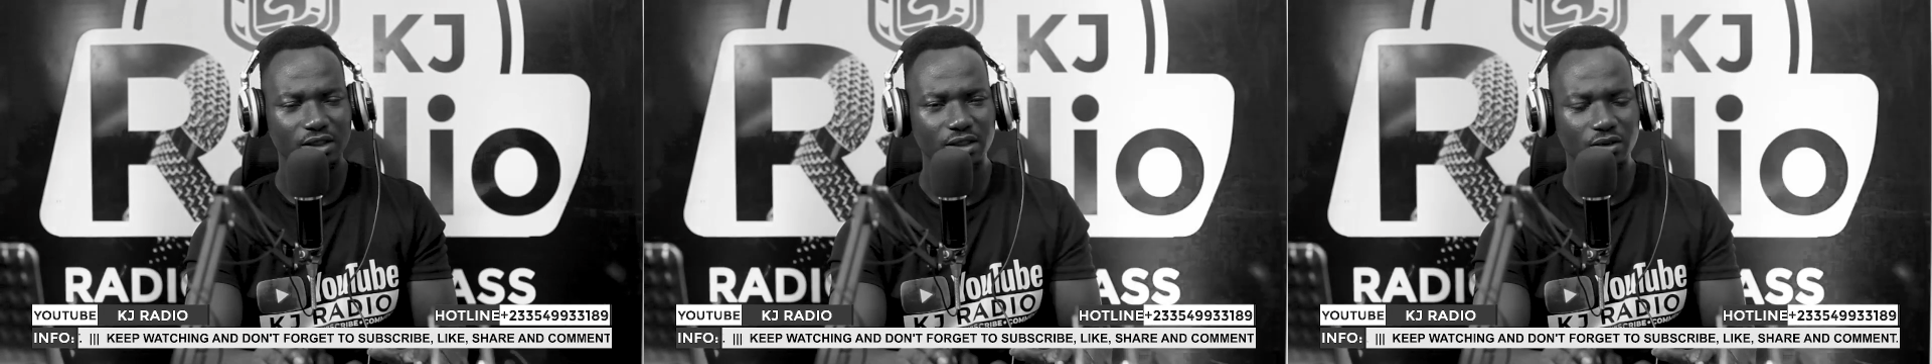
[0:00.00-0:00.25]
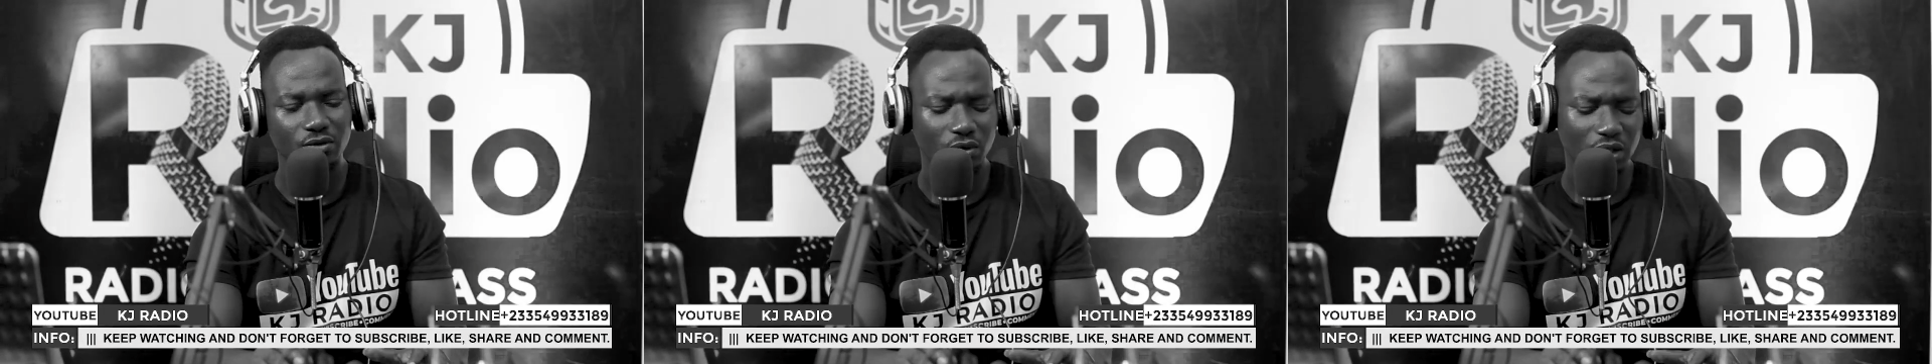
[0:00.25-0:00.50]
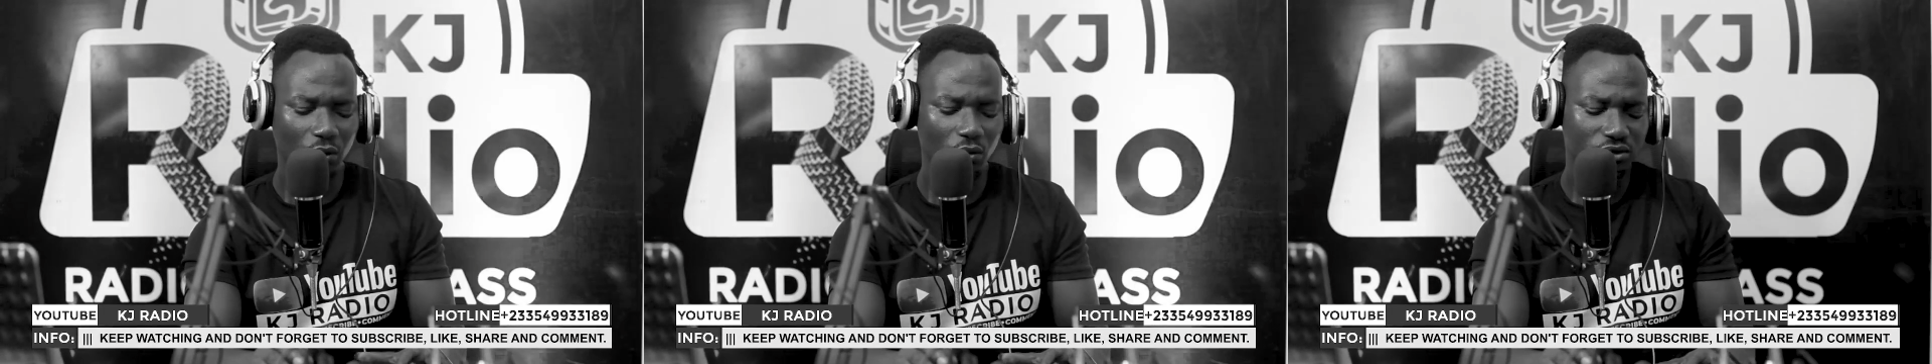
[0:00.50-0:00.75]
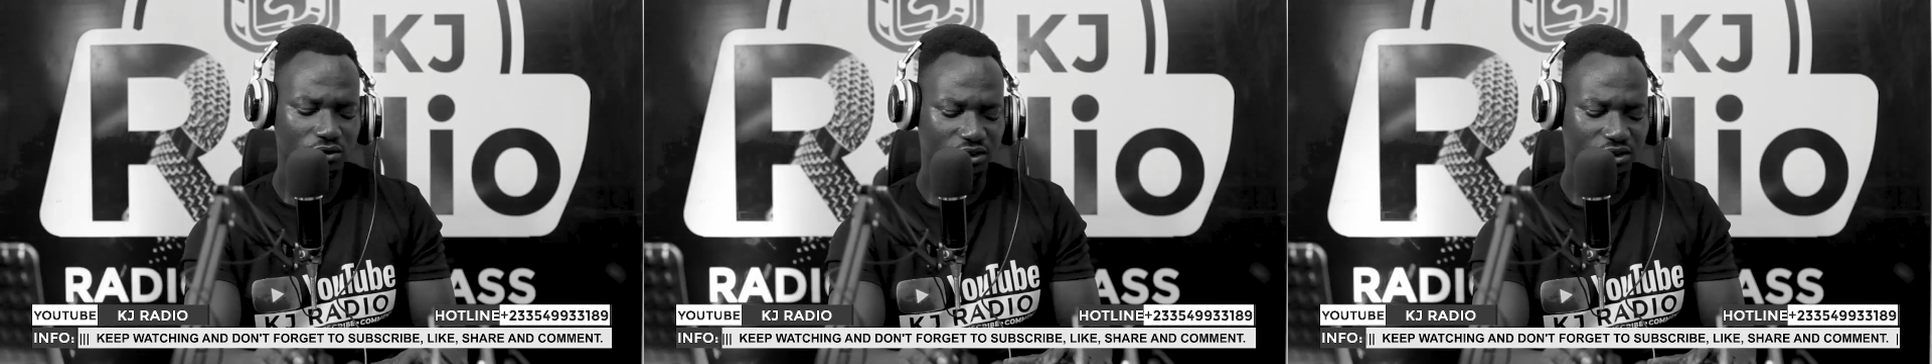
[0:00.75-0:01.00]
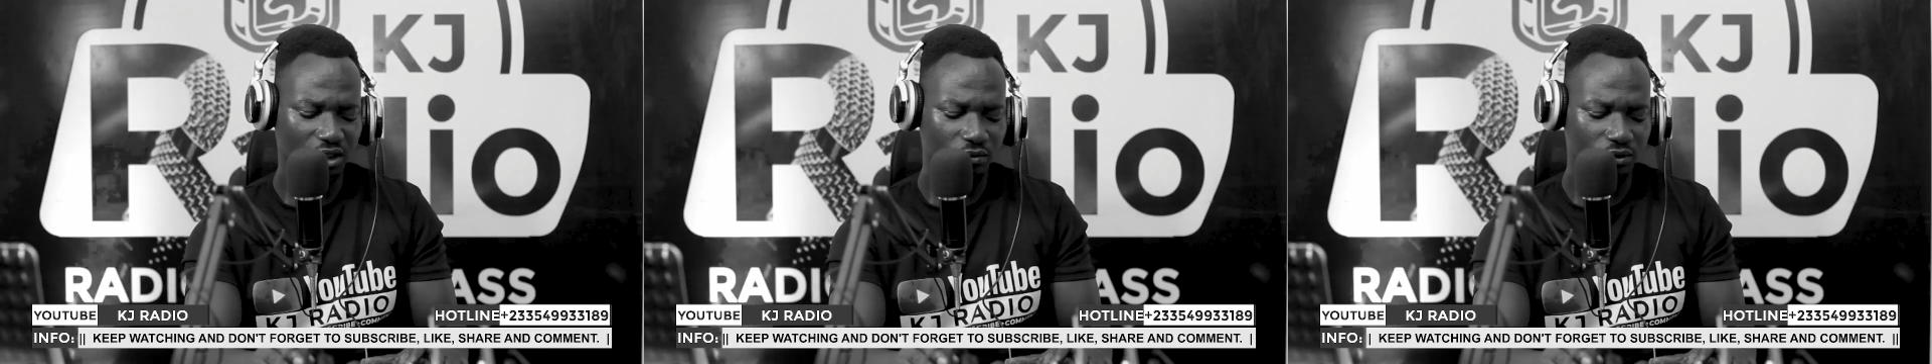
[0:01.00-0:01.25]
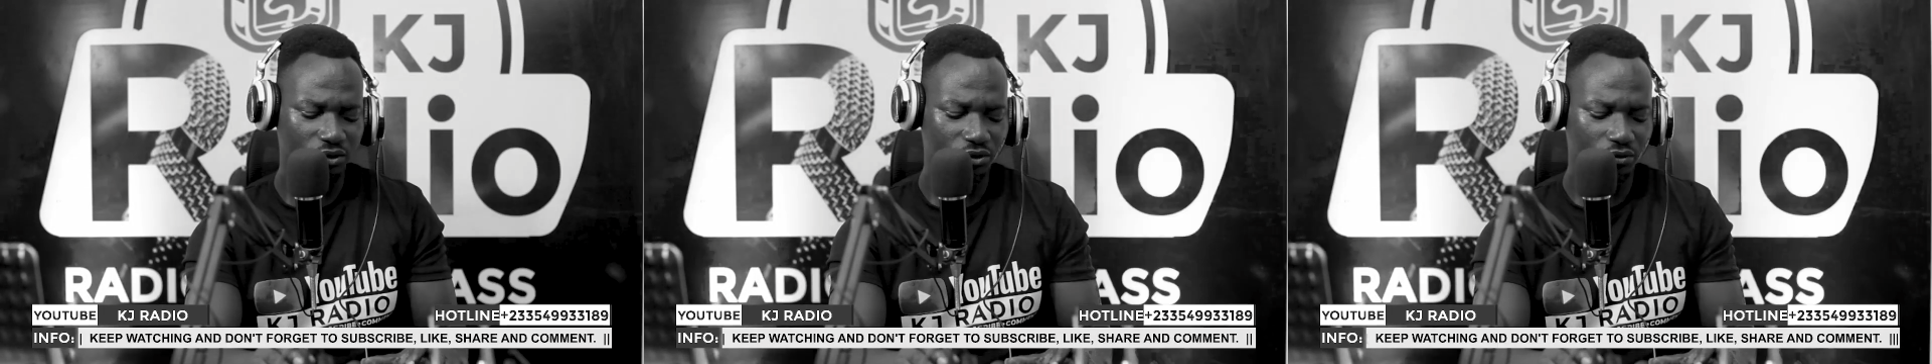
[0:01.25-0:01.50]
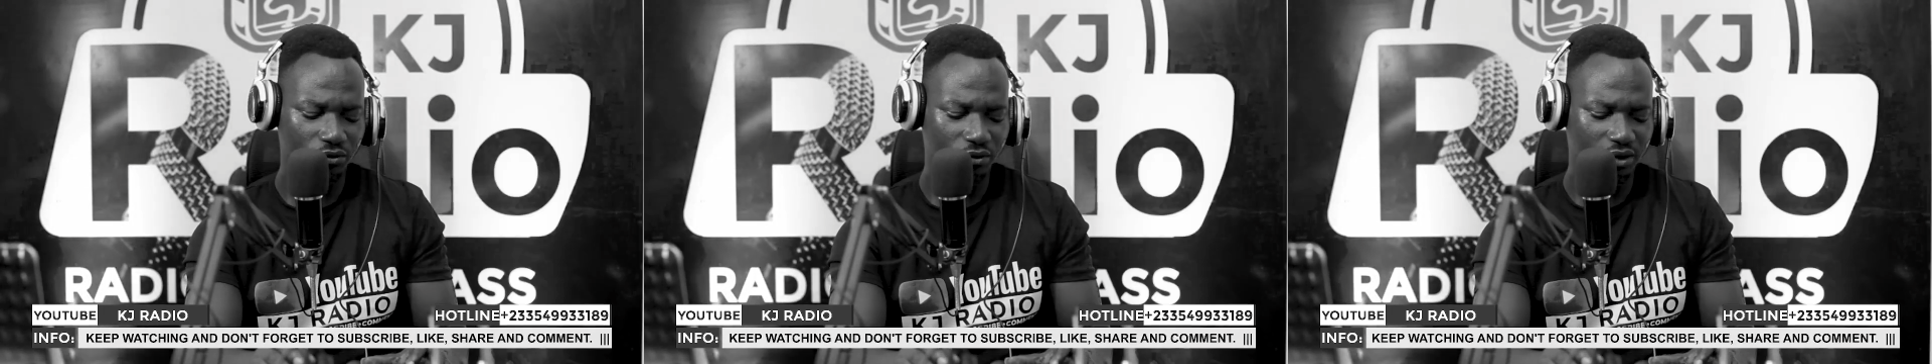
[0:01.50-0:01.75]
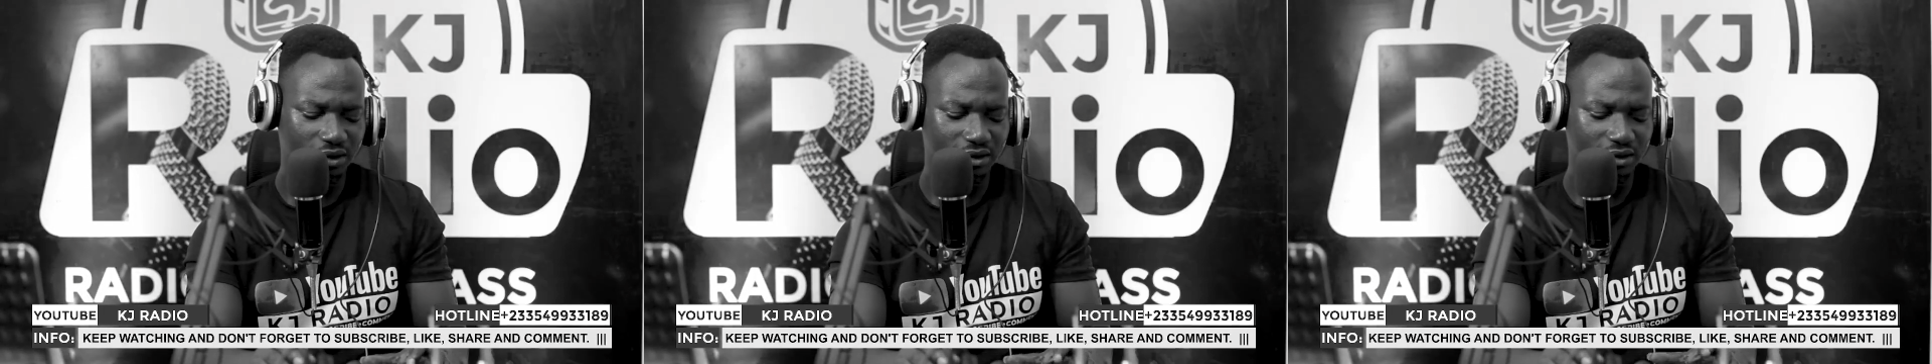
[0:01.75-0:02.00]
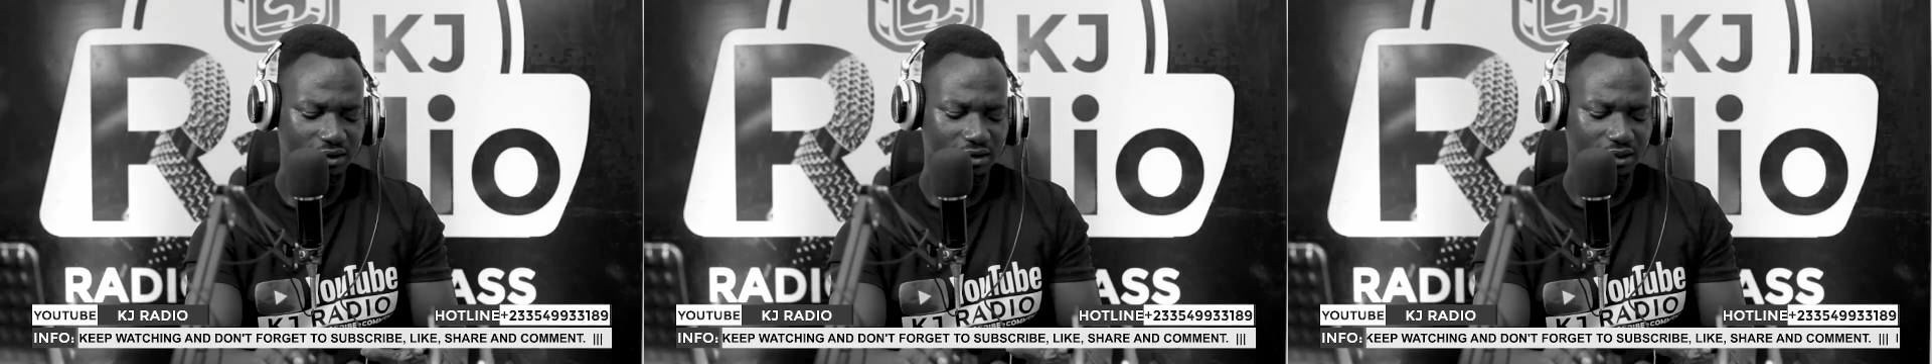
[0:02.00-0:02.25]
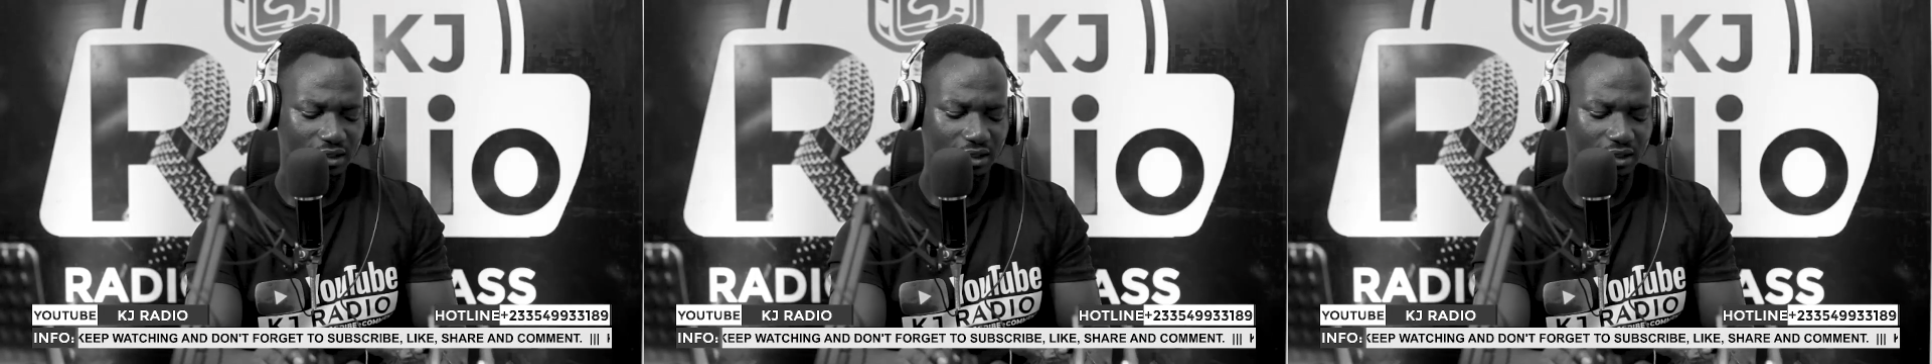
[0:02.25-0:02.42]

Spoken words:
what I want to share with you is,